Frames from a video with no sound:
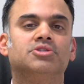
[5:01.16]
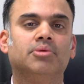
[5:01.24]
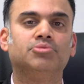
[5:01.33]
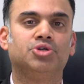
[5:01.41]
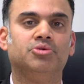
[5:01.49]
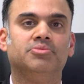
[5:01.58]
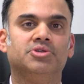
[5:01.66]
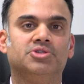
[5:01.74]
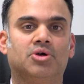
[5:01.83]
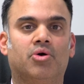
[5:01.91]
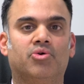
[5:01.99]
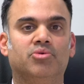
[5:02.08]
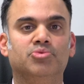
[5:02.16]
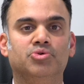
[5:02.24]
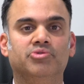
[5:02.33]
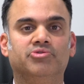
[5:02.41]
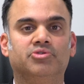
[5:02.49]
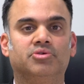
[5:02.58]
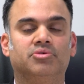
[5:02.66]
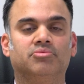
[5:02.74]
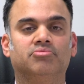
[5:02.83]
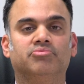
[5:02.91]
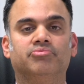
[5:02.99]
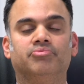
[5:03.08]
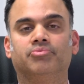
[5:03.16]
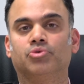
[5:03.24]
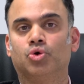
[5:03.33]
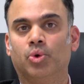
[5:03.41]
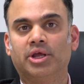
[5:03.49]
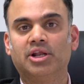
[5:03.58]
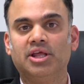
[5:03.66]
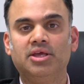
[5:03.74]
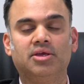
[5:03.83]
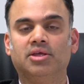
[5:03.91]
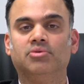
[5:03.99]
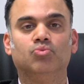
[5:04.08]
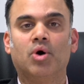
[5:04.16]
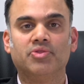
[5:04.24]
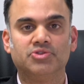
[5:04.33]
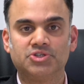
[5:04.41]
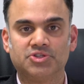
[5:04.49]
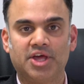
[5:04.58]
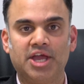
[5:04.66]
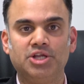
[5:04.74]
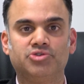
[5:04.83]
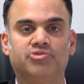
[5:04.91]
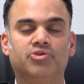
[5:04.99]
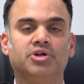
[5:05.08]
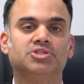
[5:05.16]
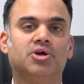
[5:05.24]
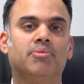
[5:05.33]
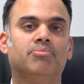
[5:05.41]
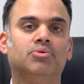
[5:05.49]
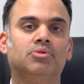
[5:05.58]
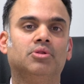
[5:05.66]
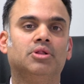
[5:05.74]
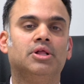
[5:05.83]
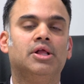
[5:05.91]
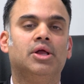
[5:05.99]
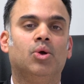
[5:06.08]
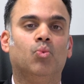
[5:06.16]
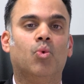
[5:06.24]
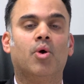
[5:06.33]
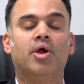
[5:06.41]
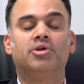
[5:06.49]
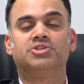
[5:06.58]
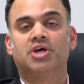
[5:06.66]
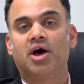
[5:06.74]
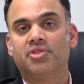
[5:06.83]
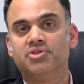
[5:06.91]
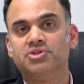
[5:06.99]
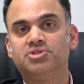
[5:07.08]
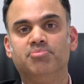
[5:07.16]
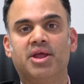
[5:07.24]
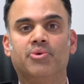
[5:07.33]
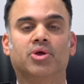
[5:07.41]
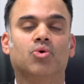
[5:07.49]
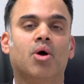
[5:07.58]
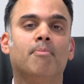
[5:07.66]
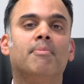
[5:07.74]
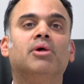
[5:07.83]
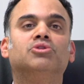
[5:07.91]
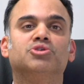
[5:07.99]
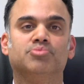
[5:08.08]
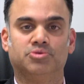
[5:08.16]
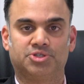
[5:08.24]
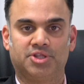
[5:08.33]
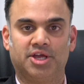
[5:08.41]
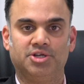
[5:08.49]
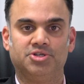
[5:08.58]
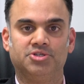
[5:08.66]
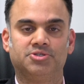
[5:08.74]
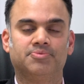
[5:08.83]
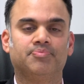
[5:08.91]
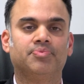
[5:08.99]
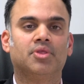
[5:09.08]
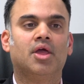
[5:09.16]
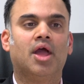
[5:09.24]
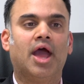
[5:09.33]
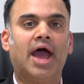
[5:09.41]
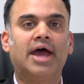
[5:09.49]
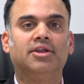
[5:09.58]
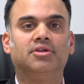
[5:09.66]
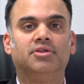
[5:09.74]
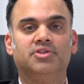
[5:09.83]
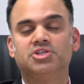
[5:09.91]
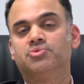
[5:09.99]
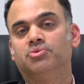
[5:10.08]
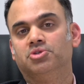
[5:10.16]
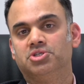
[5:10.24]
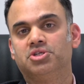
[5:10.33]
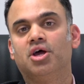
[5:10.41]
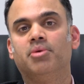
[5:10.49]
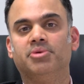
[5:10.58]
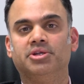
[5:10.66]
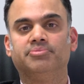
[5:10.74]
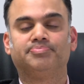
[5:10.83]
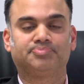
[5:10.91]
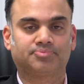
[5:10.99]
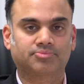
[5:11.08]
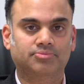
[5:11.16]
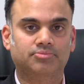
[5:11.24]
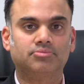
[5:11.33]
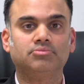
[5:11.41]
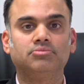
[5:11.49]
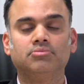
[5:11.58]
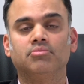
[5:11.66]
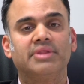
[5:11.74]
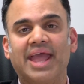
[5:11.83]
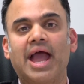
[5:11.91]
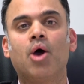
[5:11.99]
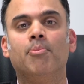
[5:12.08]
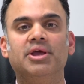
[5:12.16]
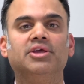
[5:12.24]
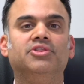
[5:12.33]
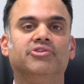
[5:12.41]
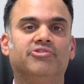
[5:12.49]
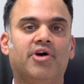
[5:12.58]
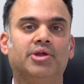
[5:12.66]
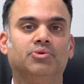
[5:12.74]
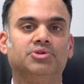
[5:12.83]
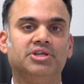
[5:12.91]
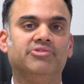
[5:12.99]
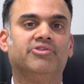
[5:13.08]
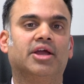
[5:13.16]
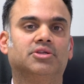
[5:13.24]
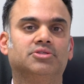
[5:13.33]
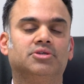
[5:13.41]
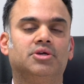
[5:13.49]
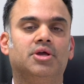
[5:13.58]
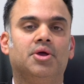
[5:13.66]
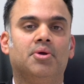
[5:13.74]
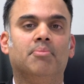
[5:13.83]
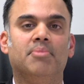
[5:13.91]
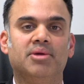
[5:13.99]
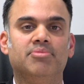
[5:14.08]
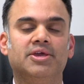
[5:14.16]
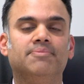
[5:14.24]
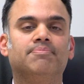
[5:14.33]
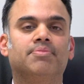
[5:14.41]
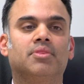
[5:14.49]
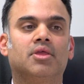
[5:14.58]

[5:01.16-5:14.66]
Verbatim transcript: Some tumours are removed quickly in one stage, for example, whereas others may require multiple stages. And this will determine how big the final defect may be.